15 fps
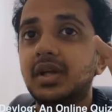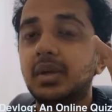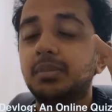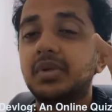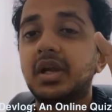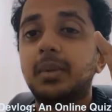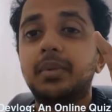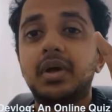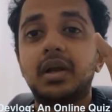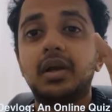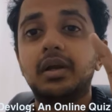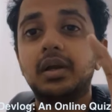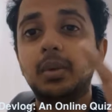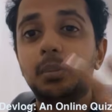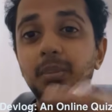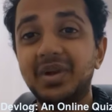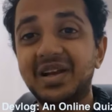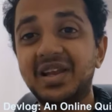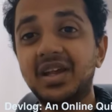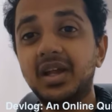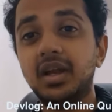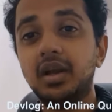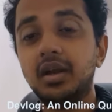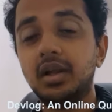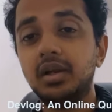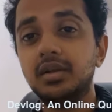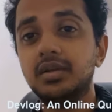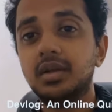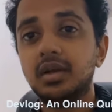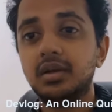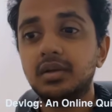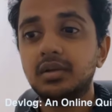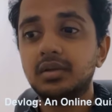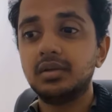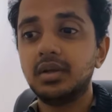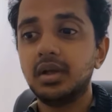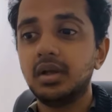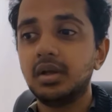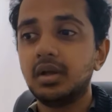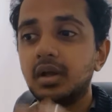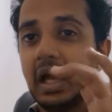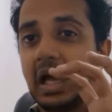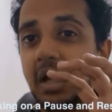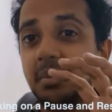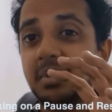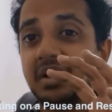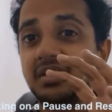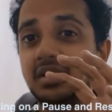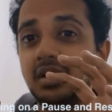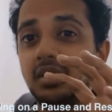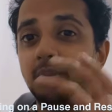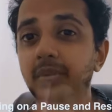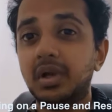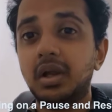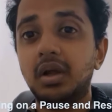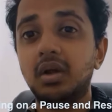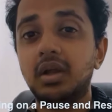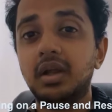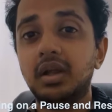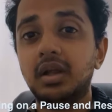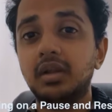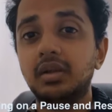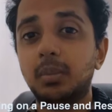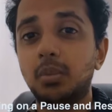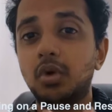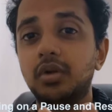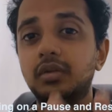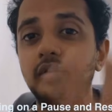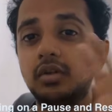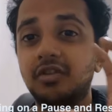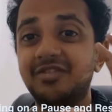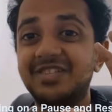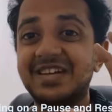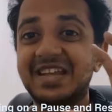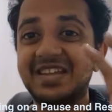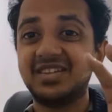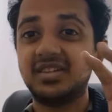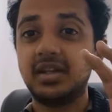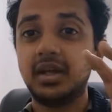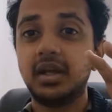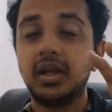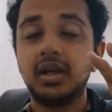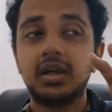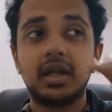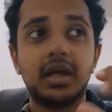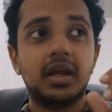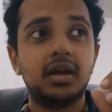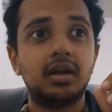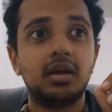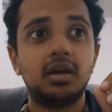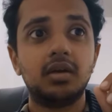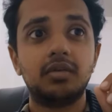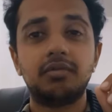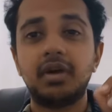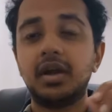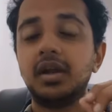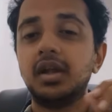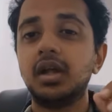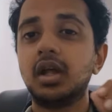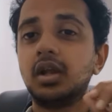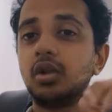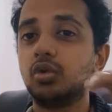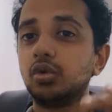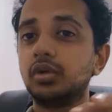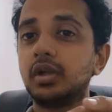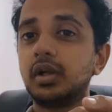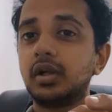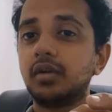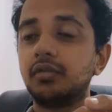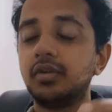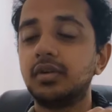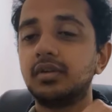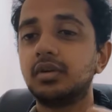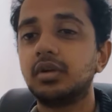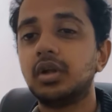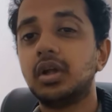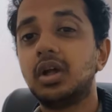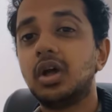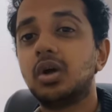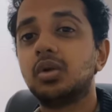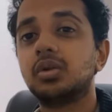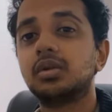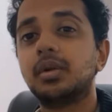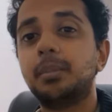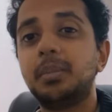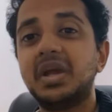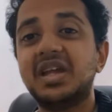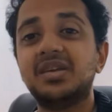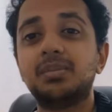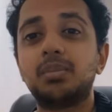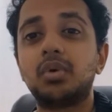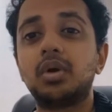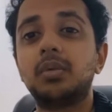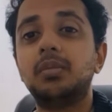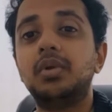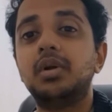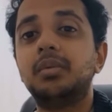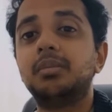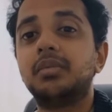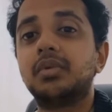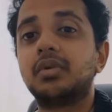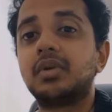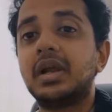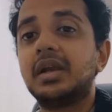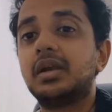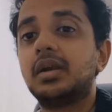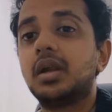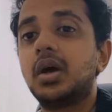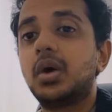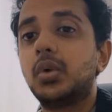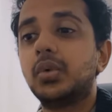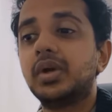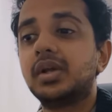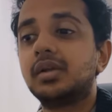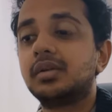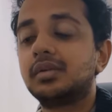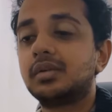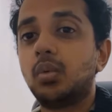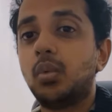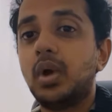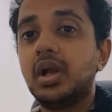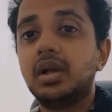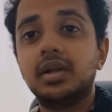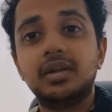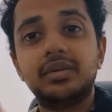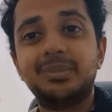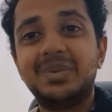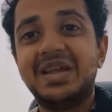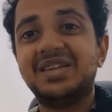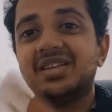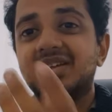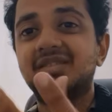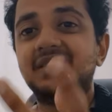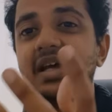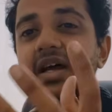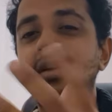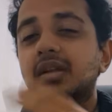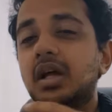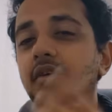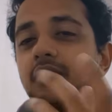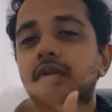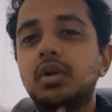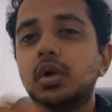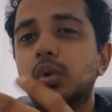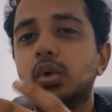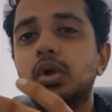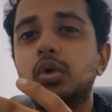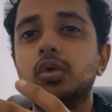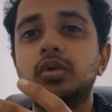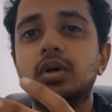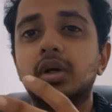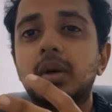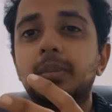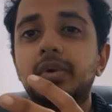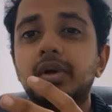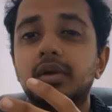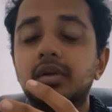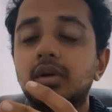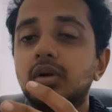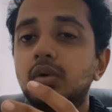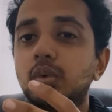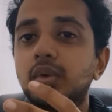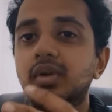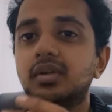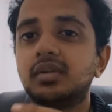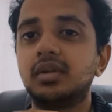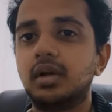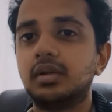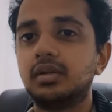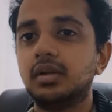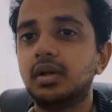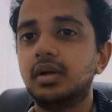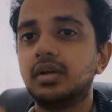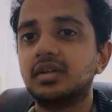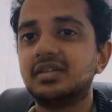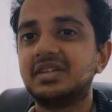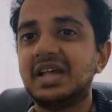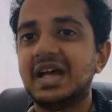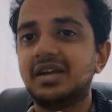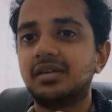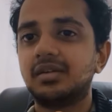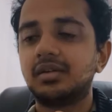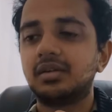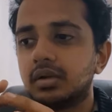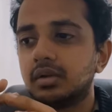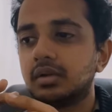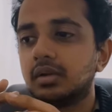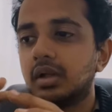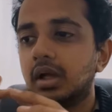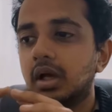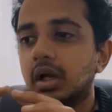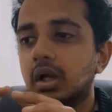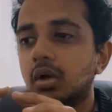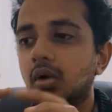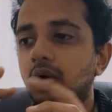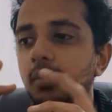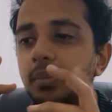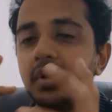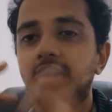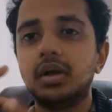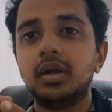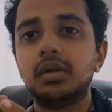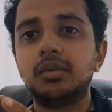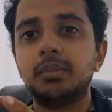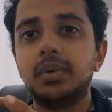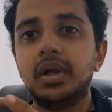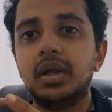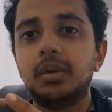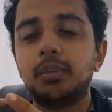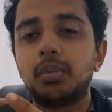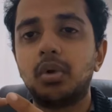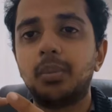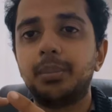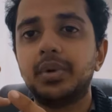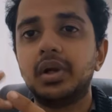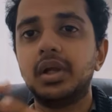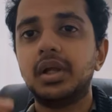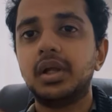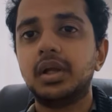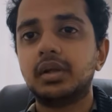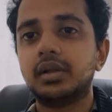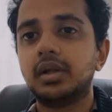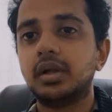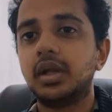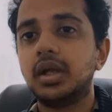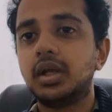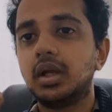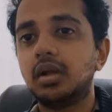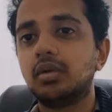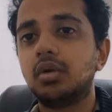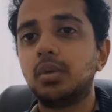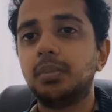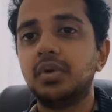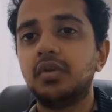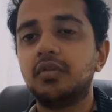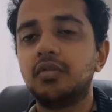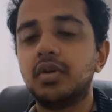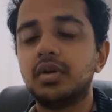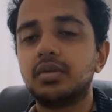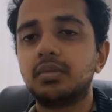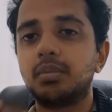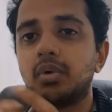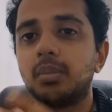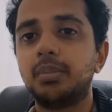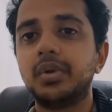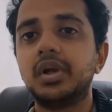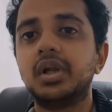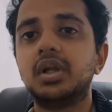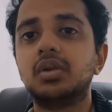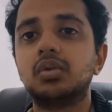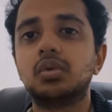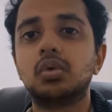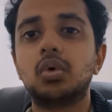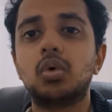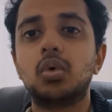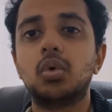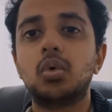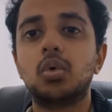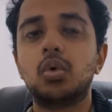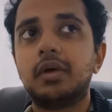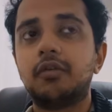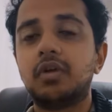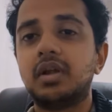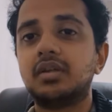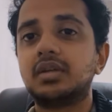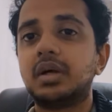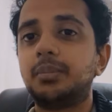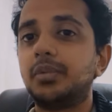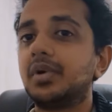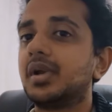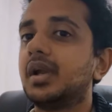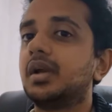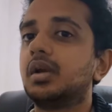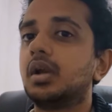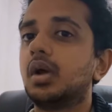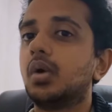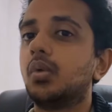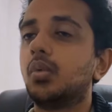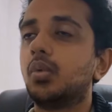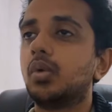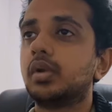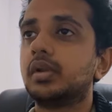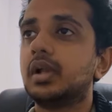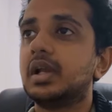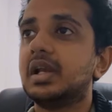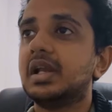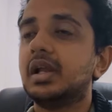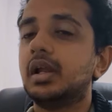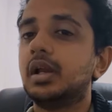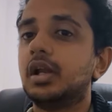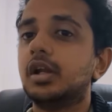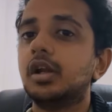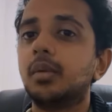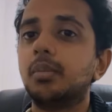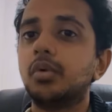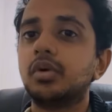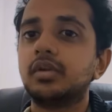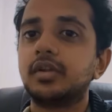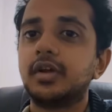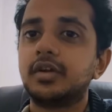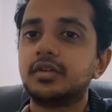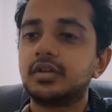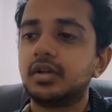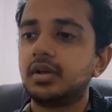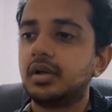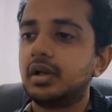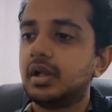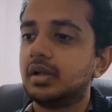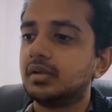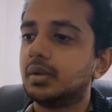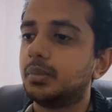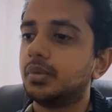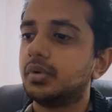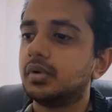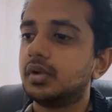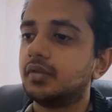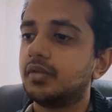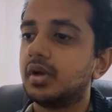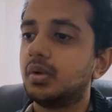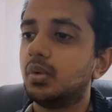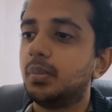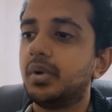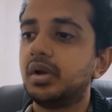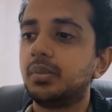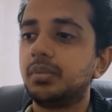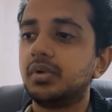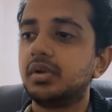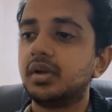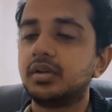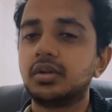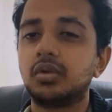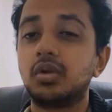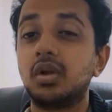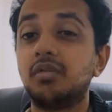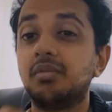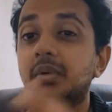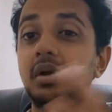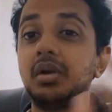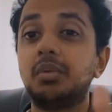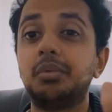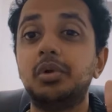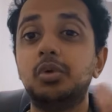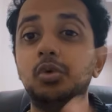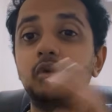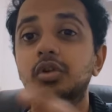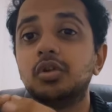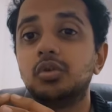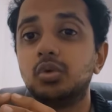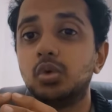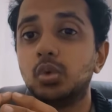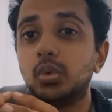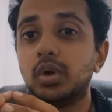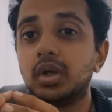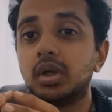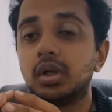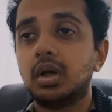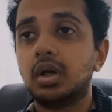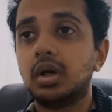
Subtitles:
game that I'm currently building in Intelligent State, I'm actually building in the process of testing it and finding errors so that I can fix it. So, the main problem right now is while displaying the stats after the user completes the quiz, the stats they are not being displayed properly. The data is not being fetched properly. So, for example, right now the leaderboard section, like suppose if I do multiple sections or if multiple users do it,